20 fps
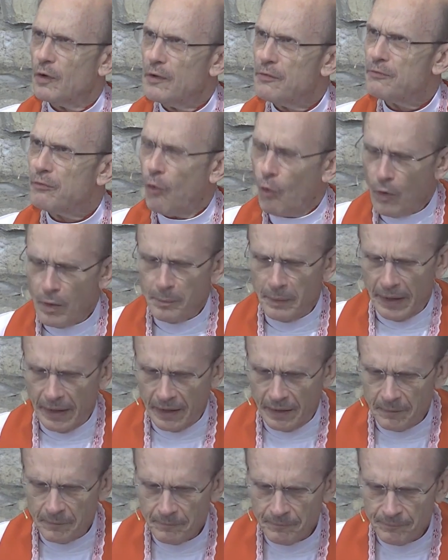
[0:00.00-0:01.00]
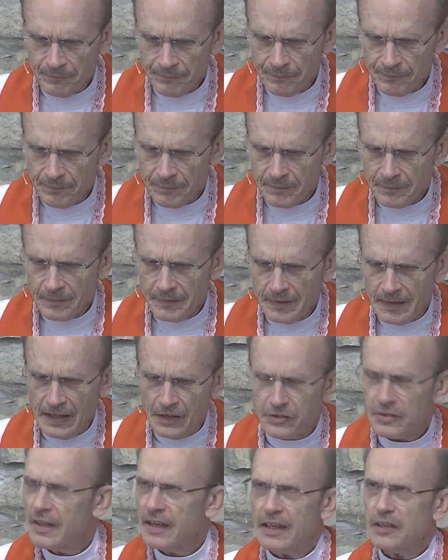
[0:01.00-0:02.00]
reforming,
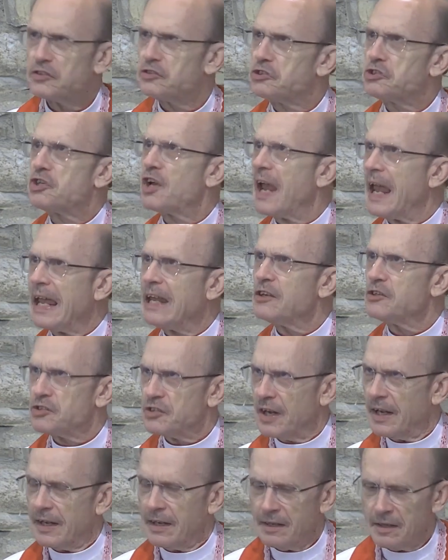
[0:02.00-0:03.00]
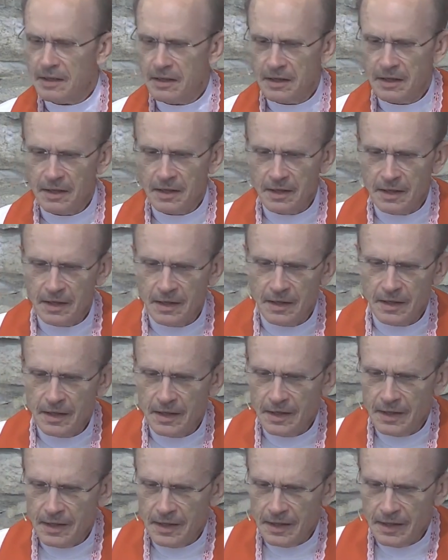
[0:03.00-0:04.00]
his, his changing.
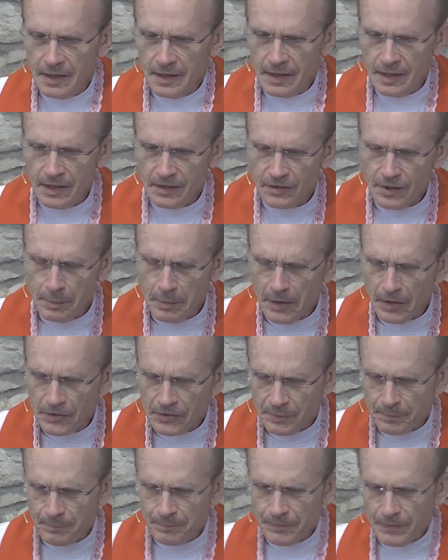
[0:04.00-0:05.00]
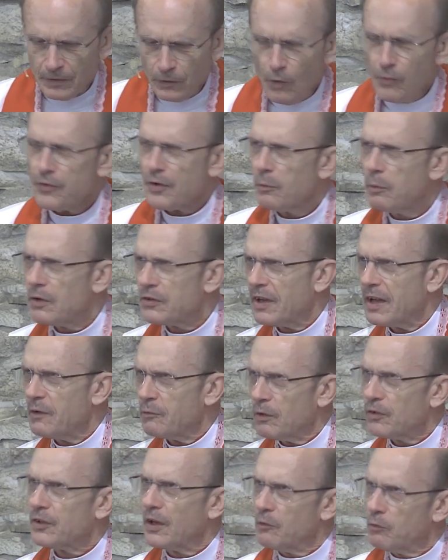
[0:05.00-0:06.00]
See, because Luther was
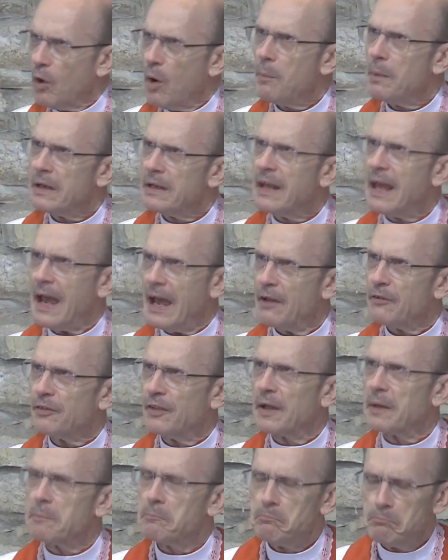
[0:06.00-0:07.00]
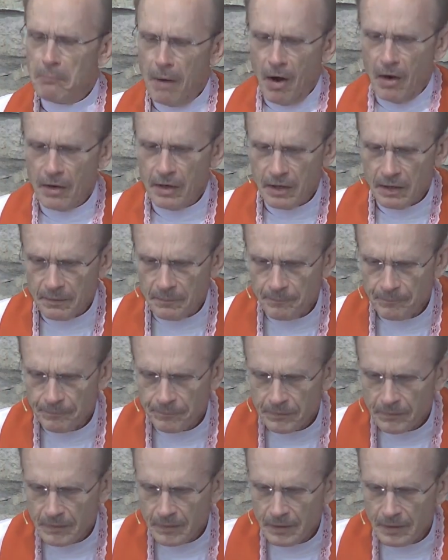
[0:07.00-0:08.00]
a, was a Roman Catholic monk,
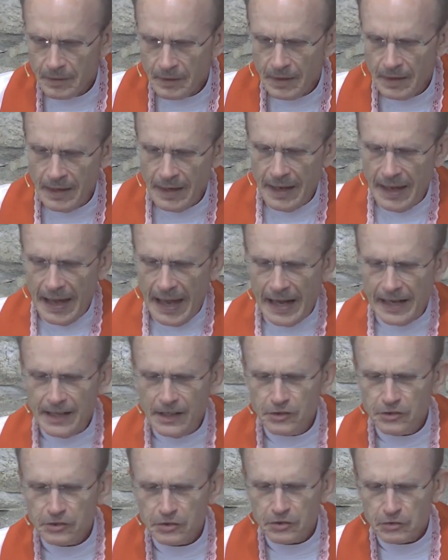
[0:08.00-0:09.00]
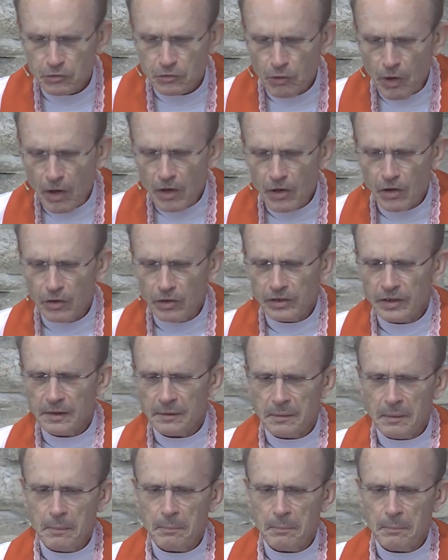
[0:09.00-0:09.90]
and he struggled